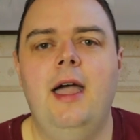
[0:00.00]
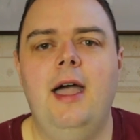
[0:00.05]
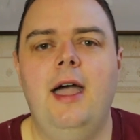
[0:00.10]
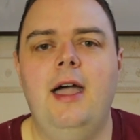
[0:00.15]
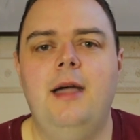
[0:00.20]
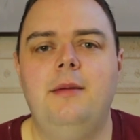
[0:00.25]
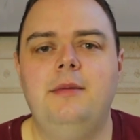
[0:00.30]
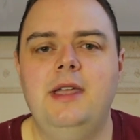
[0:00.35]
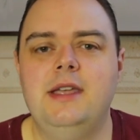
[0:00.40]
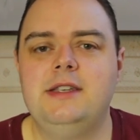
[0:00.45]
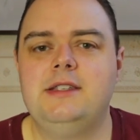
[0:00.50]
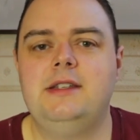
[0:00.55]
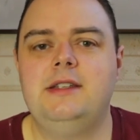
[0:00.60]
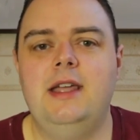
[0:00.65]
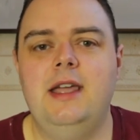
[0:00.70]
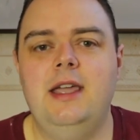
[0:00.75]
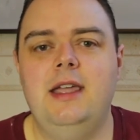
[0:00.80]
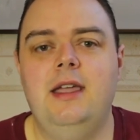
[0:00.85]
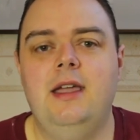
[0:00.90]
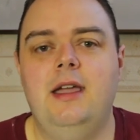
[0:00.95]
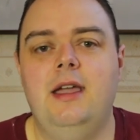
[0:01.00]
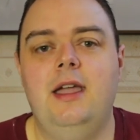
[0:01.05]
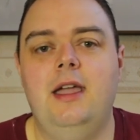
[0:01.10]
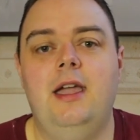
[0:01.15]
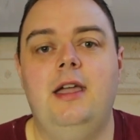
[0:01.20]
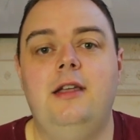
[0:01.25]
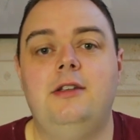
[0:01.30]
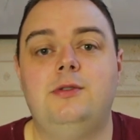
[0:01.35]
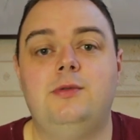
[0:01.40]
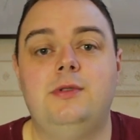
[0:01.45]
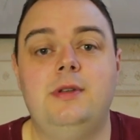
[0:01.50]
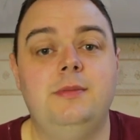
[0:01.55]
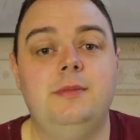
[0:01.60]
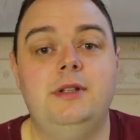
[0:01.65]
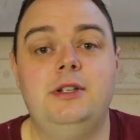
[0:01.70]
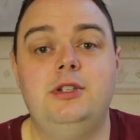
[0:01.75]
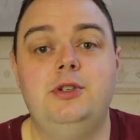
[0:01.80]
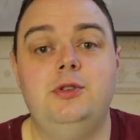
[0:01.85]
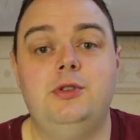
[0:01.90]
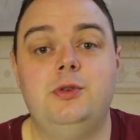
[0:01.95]
Yesterday, it's
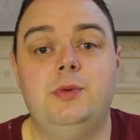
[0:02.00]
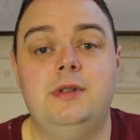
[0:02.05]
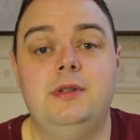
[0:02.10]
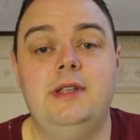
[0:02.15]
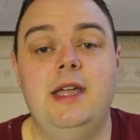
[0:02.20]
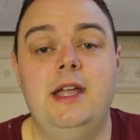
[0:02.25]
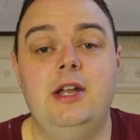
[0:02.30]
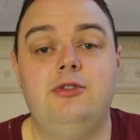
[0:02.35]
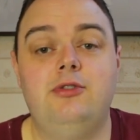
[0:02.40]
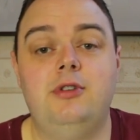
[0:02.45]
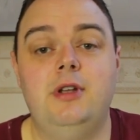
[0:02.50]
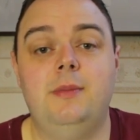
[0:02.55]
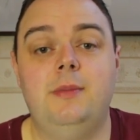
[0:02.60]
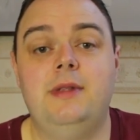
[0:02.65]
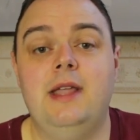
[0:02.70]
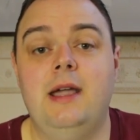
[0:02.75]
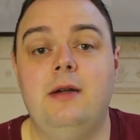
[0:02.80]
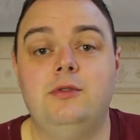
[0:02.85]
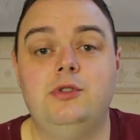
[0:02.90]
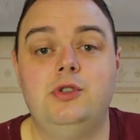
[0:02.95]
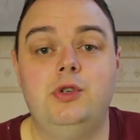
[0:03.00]
simply due to a day trip down